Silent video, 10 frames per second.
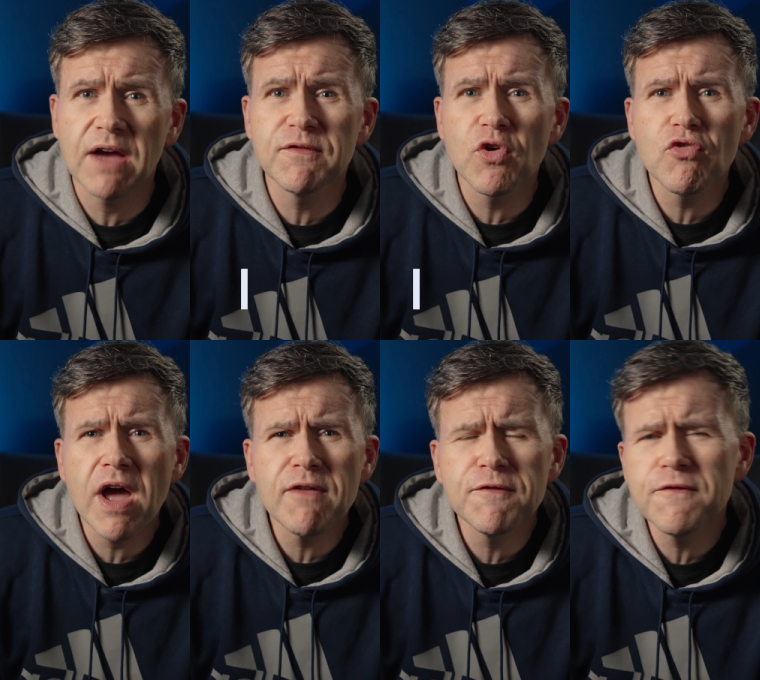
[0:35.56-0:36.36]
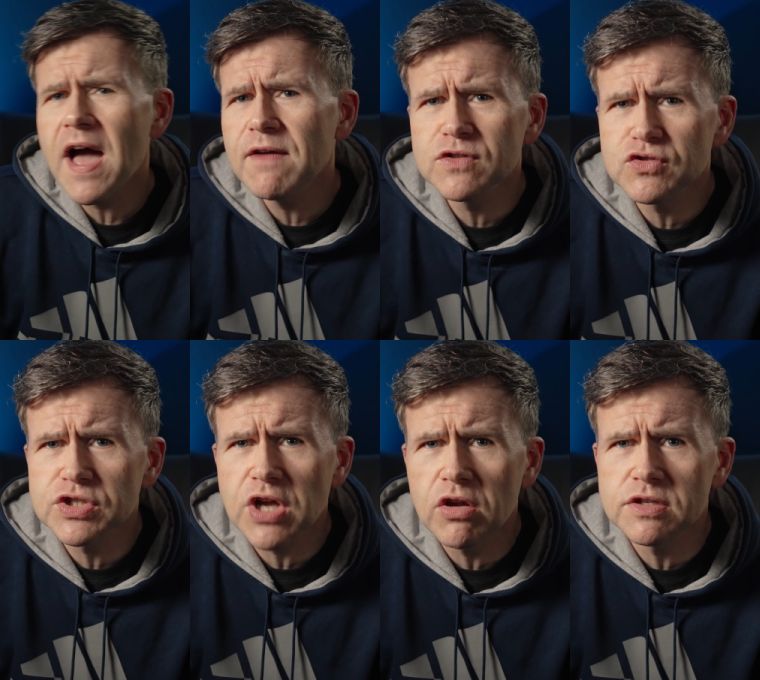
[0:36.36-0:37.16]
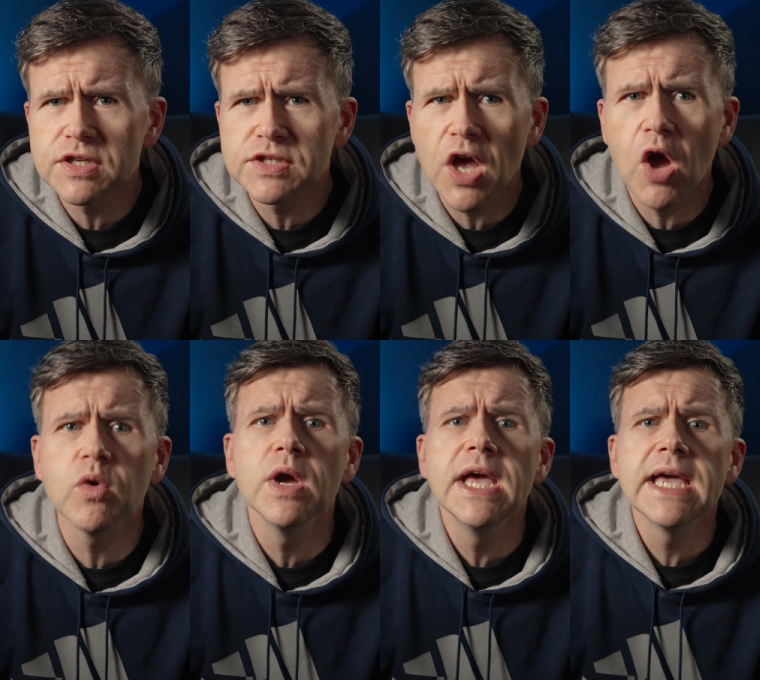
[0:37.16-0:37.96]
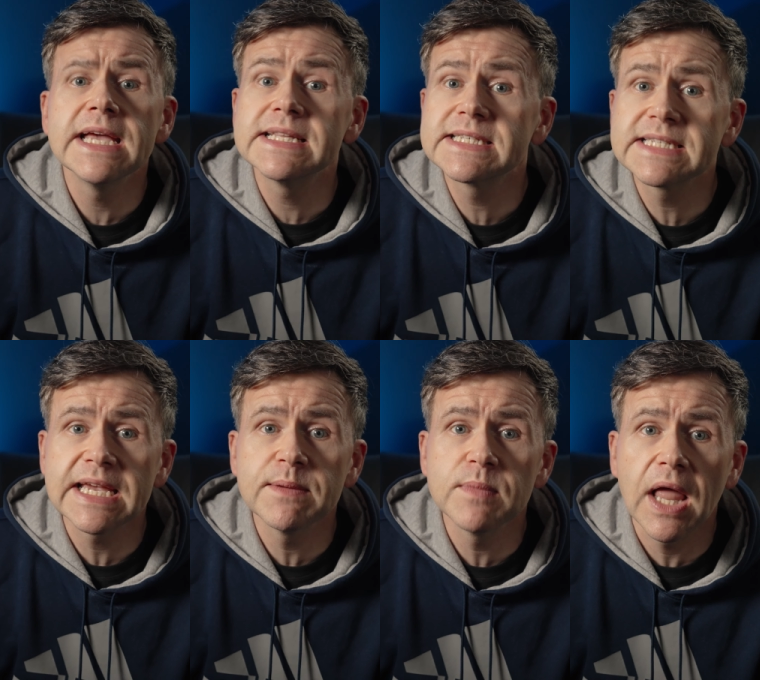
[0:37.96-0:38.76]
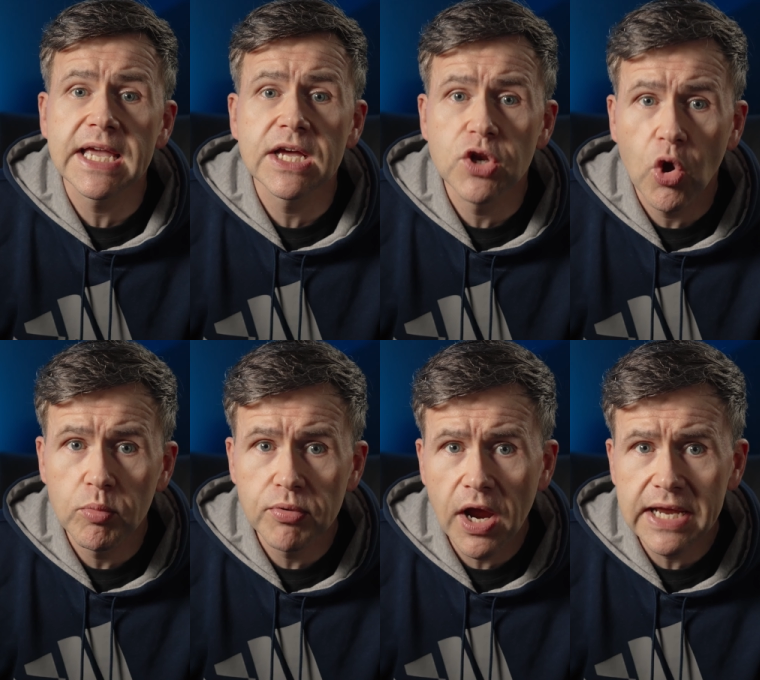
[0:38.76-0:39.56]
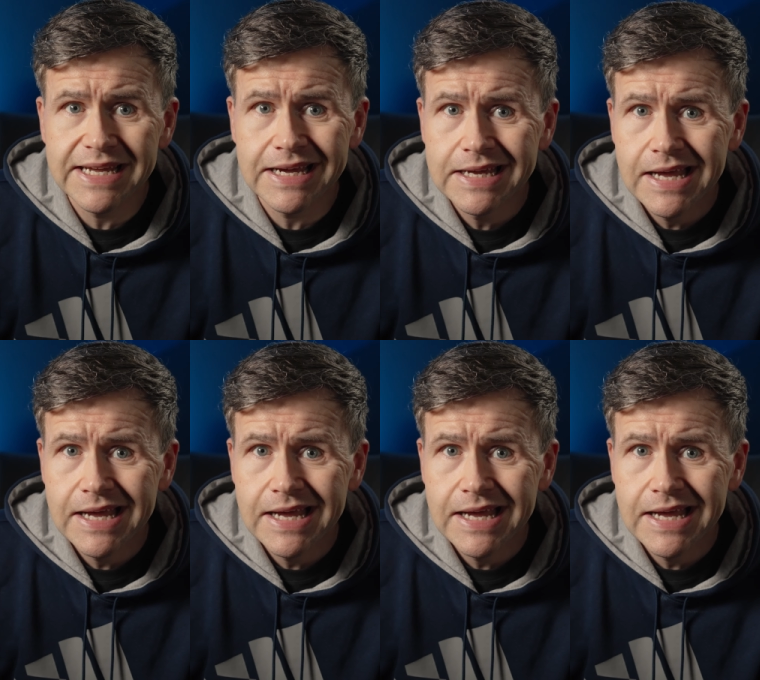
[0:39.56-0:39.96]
and for around $500 or so, it seemed like a no-brainer.